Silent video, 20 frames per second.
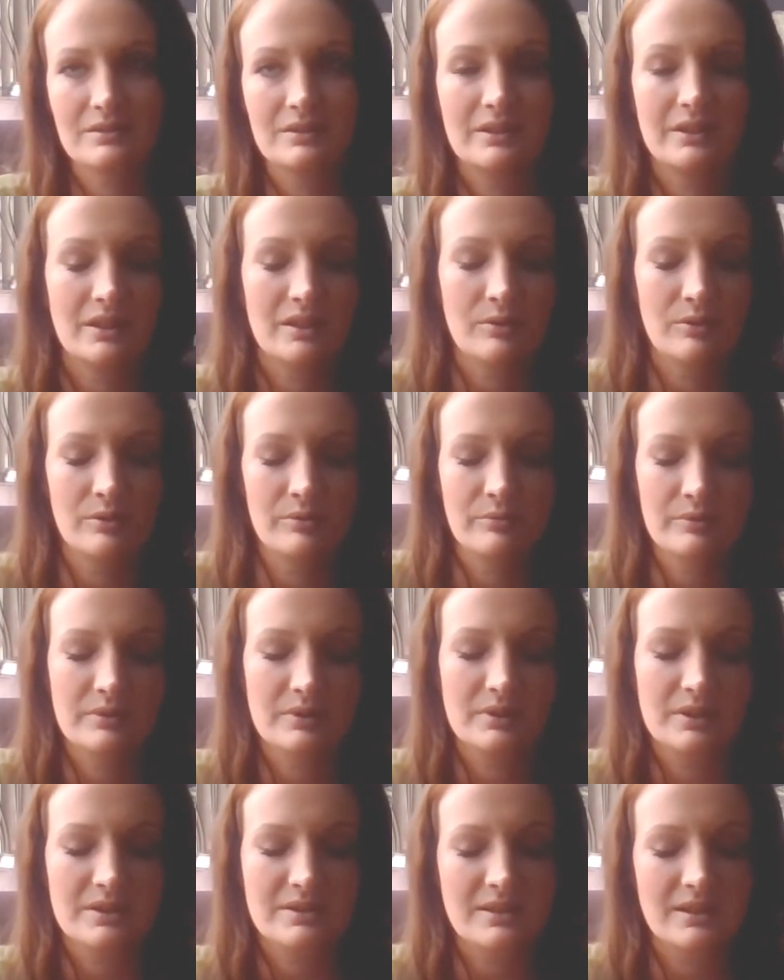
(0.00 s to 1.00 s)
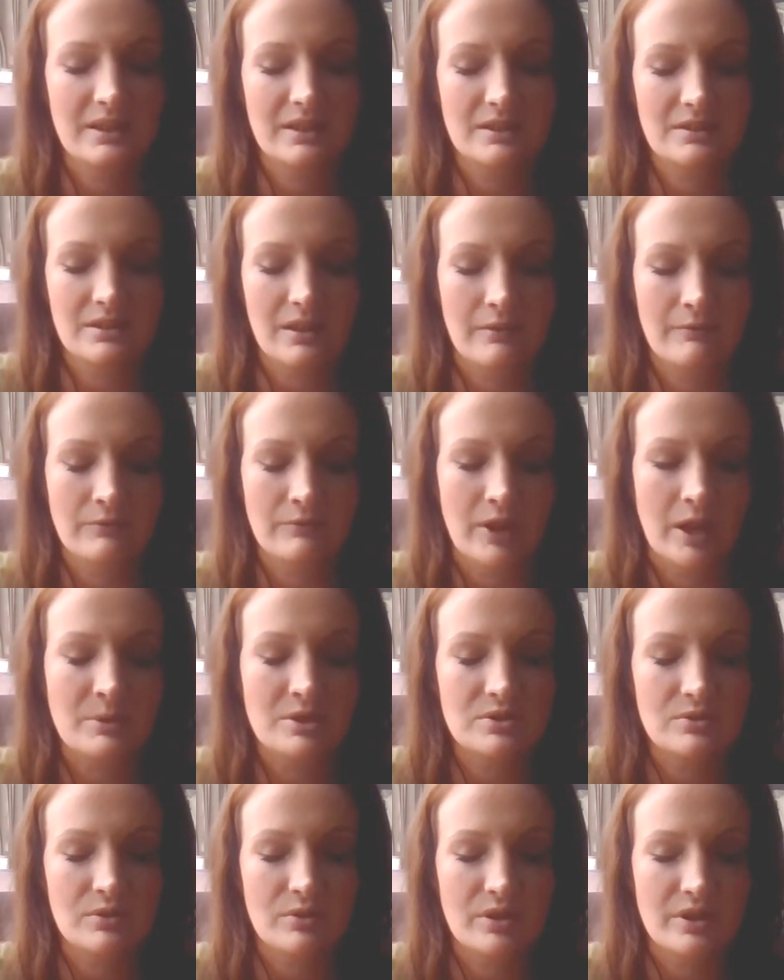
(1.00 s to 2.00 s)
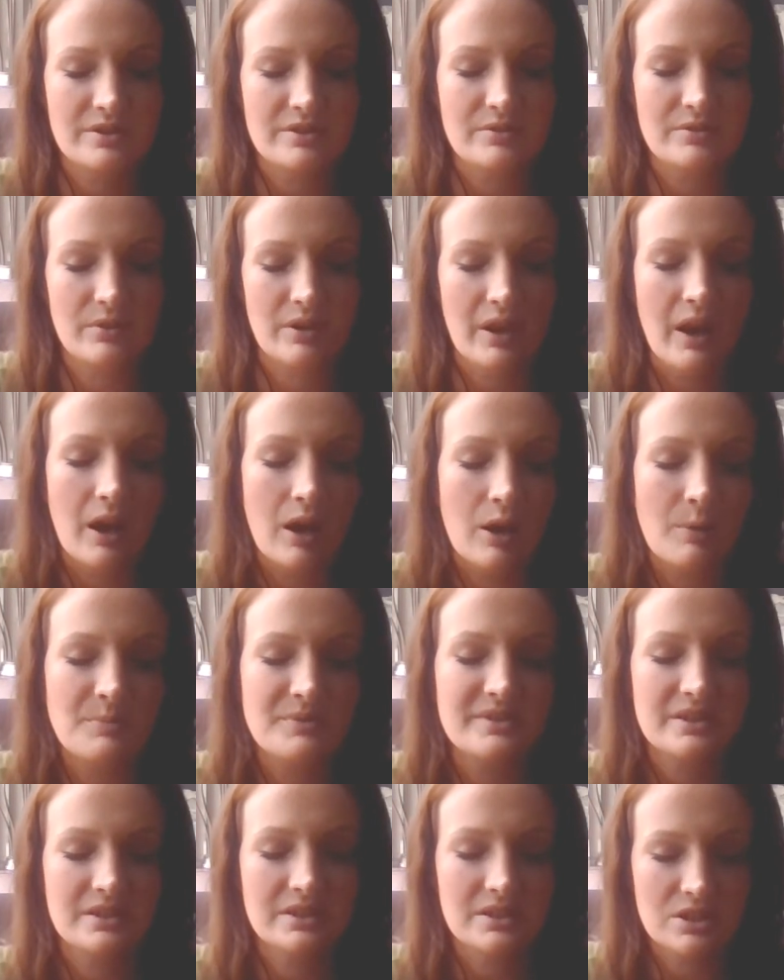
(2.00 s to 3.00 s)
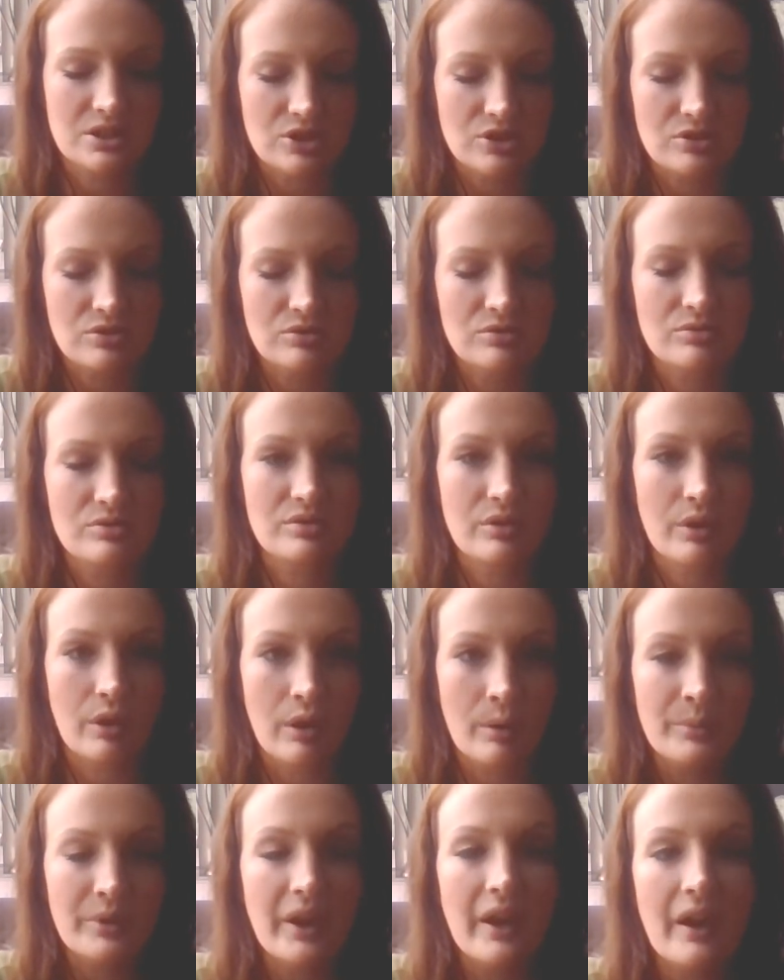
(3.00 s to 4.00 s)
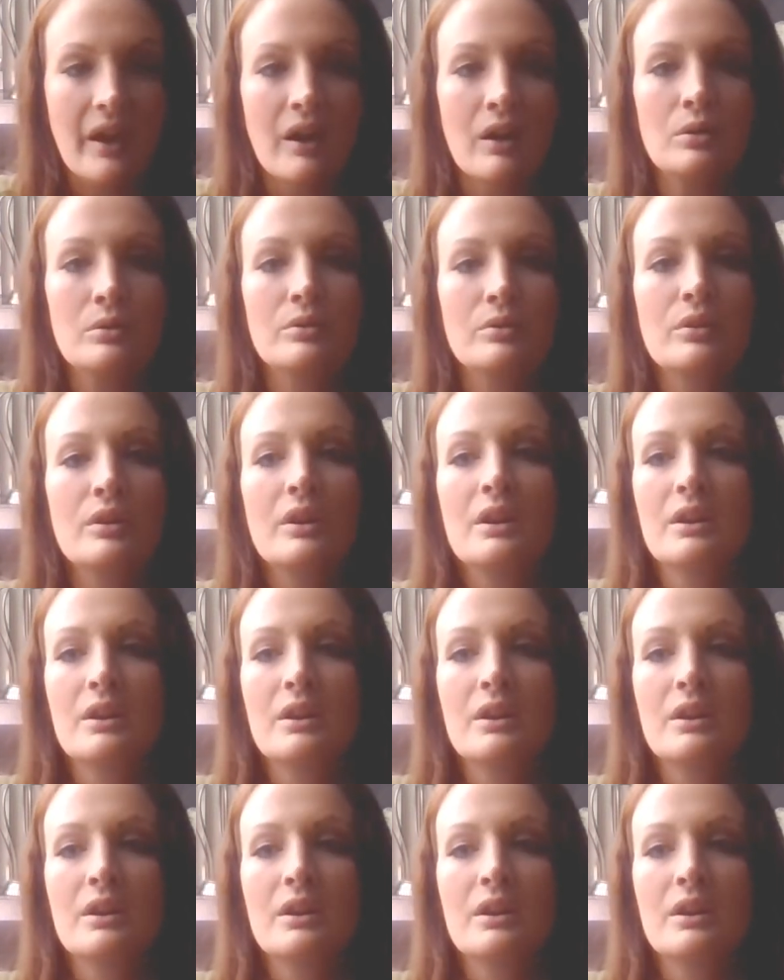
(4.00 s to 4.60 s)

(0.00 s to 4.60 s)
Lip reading: It's an anti-inflammatory, so it helps the tissues calm down,